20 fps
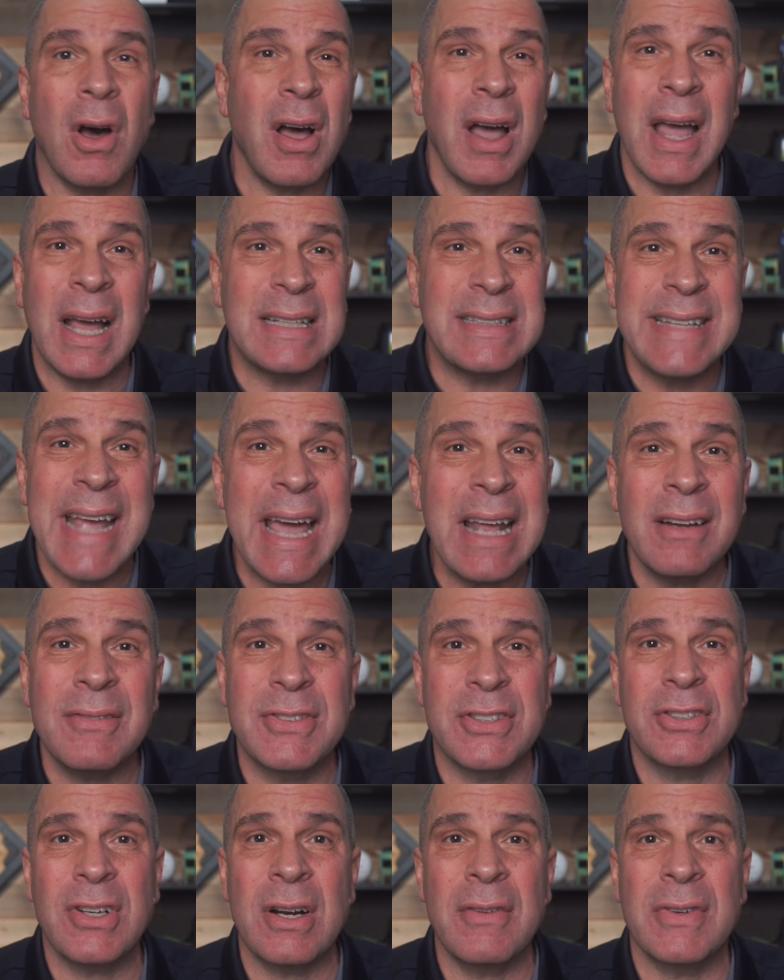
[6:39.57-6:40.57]
attentive
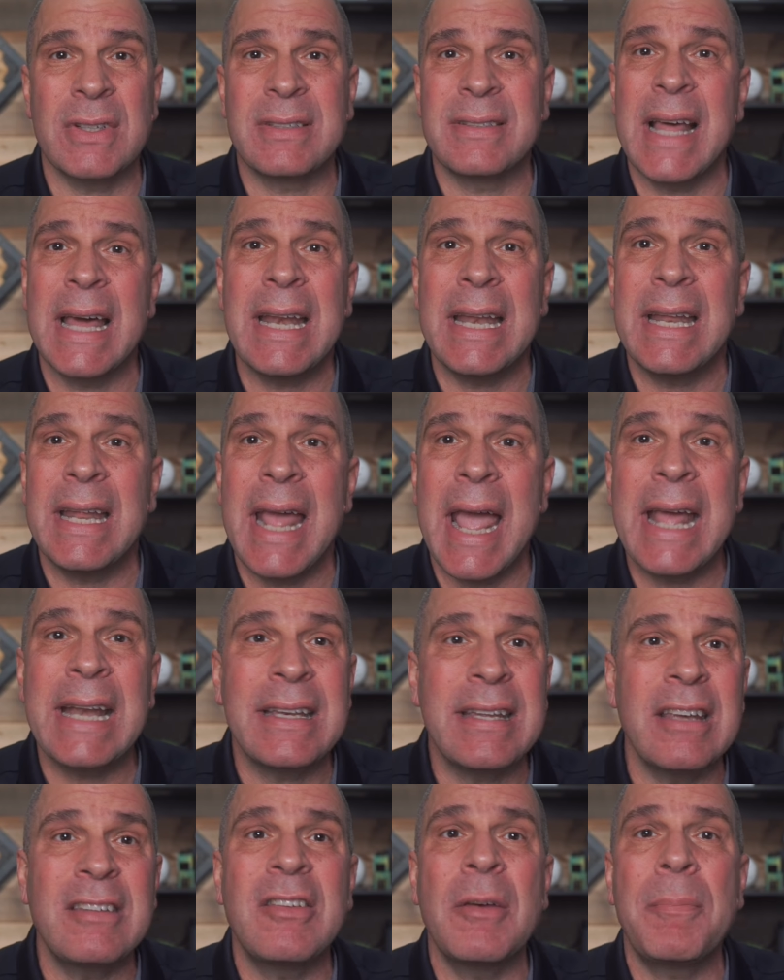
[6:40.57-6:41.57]
service that
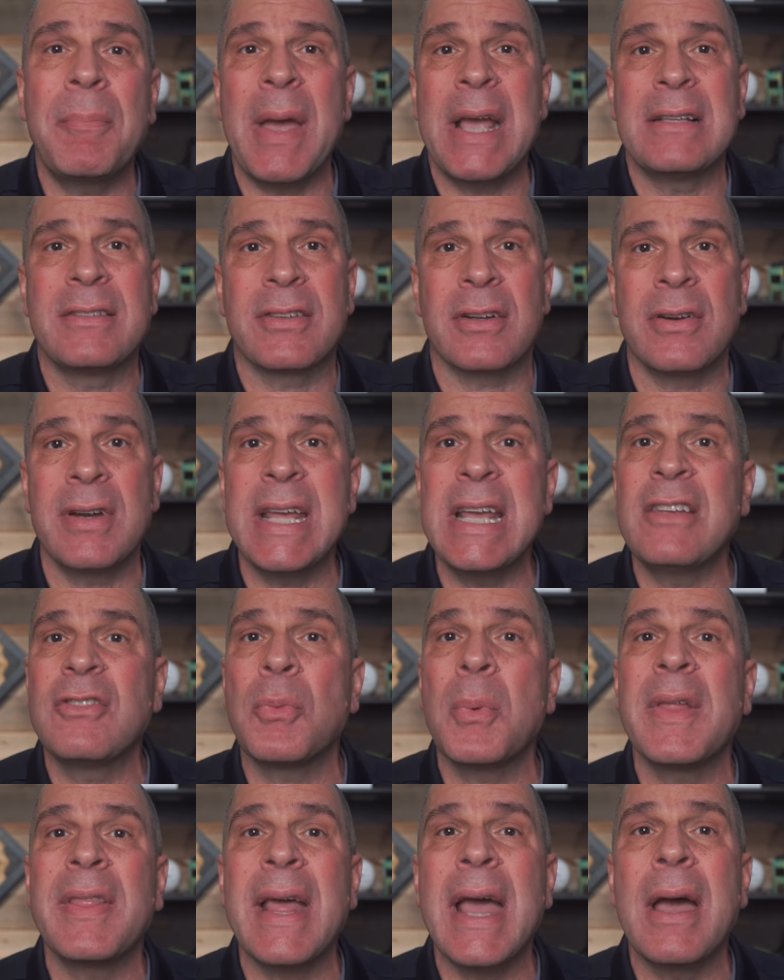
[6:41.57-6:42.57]
anticipates their needs
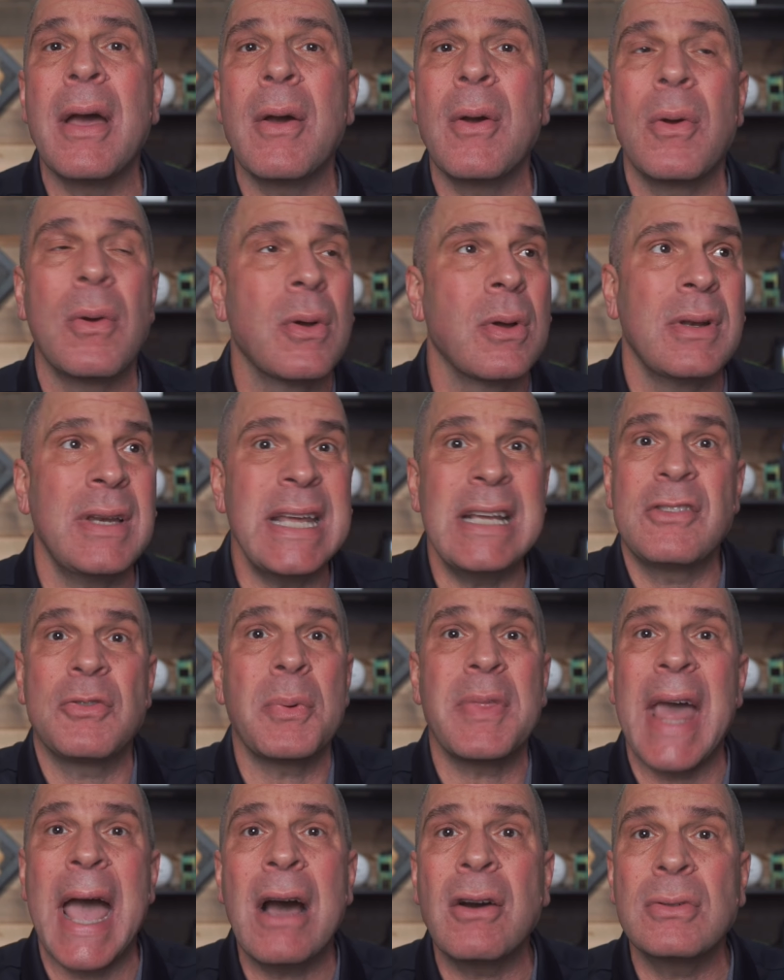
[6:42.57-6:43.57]

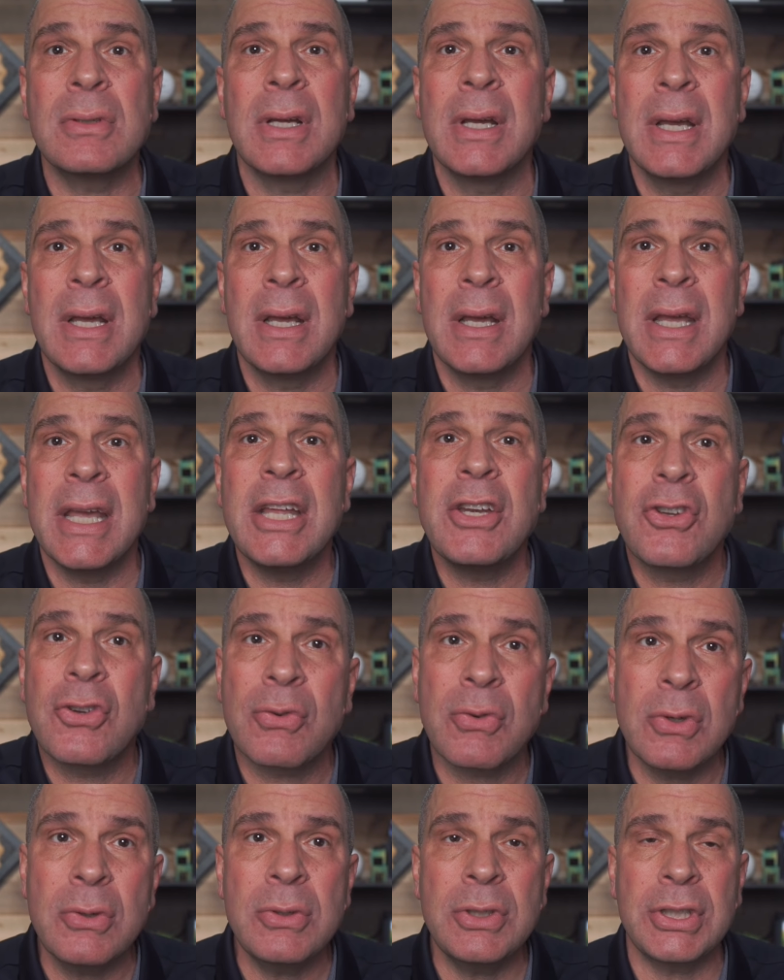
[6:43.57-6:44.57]
without
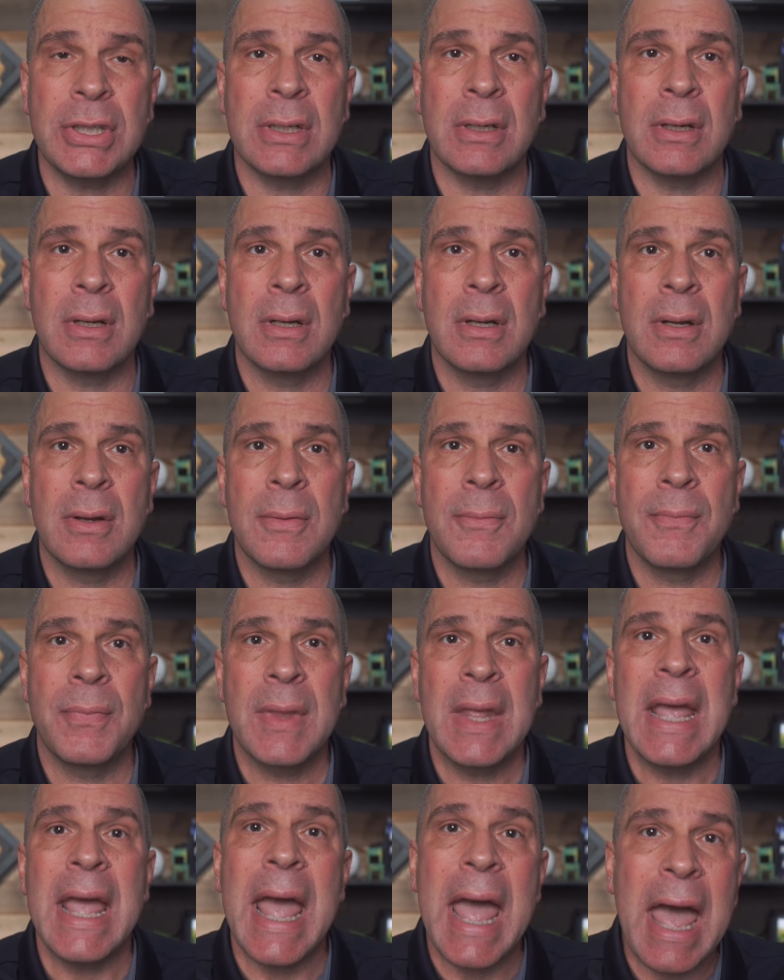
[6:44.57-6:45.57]
intrusion.
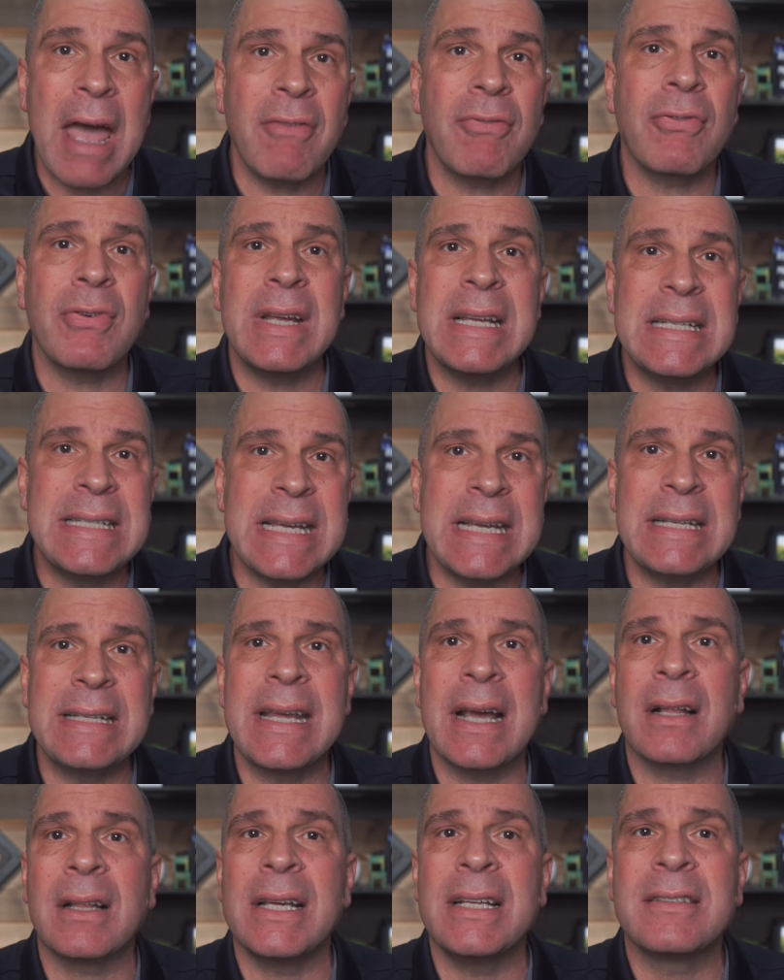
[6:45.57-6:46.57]
Every
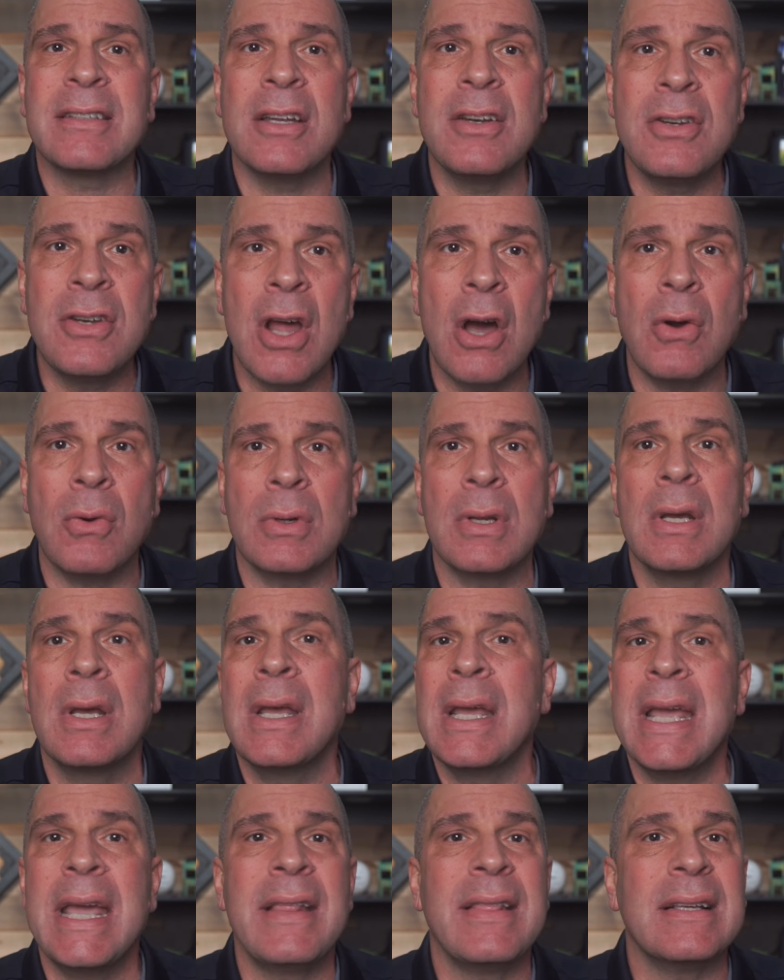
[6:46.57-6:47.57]
detail is a note
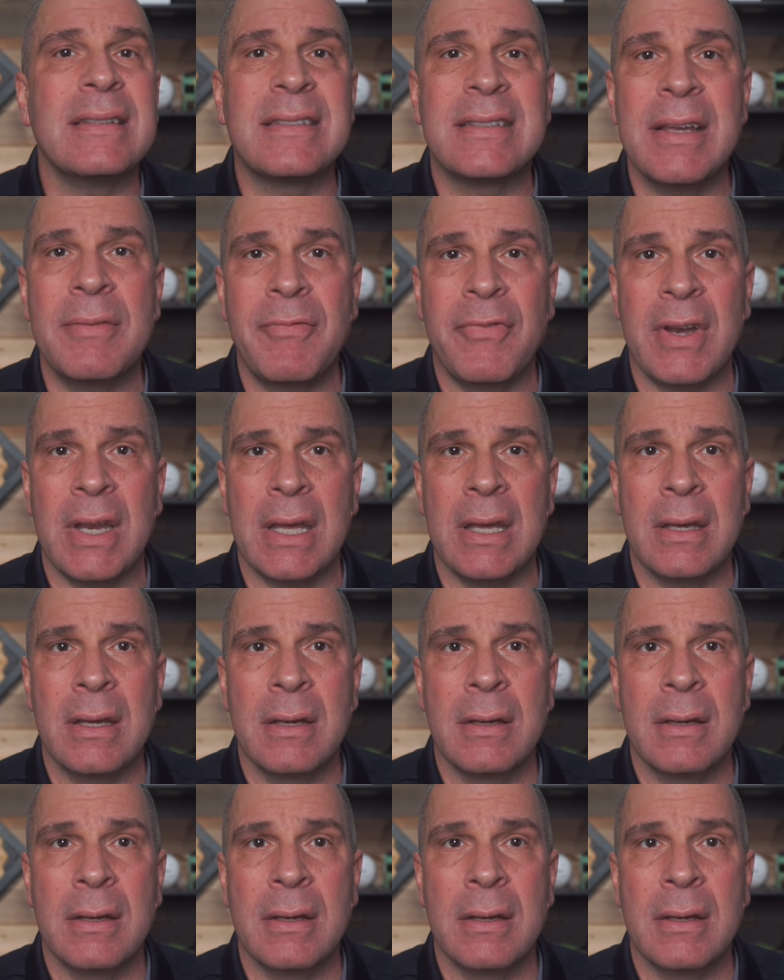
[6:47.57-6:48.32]
in the symphony,